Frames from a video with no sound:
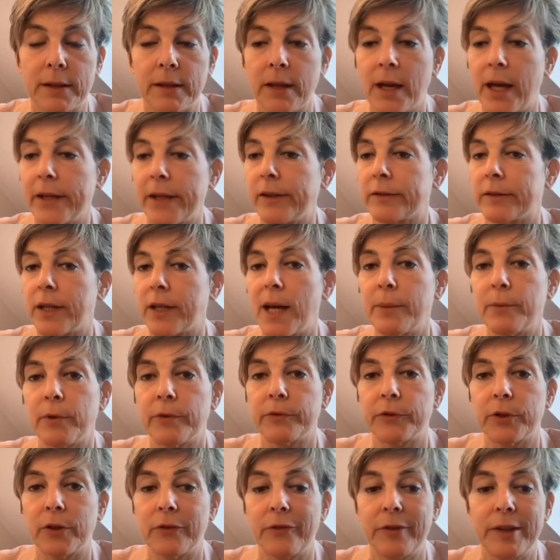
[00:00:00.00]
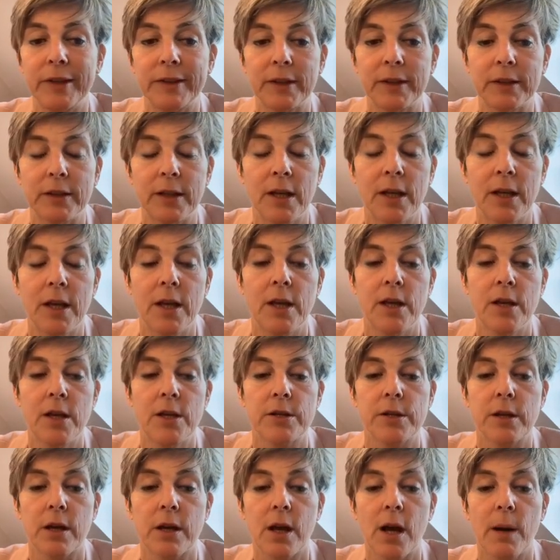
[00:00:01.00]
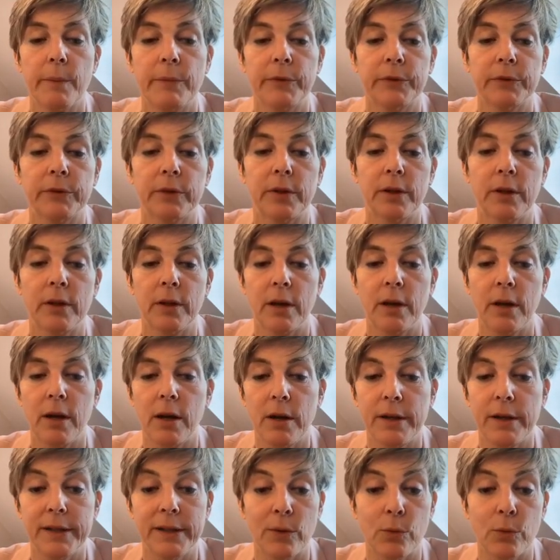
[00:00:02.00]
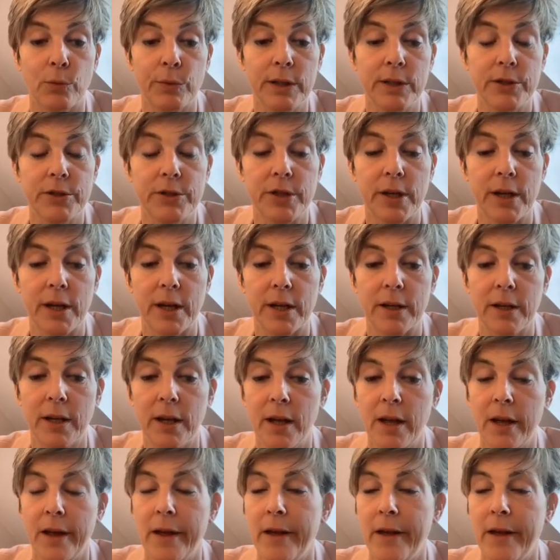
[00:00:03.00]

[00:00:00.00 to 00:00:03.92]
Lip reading: At the time of the visit, she comes in a wheelchair.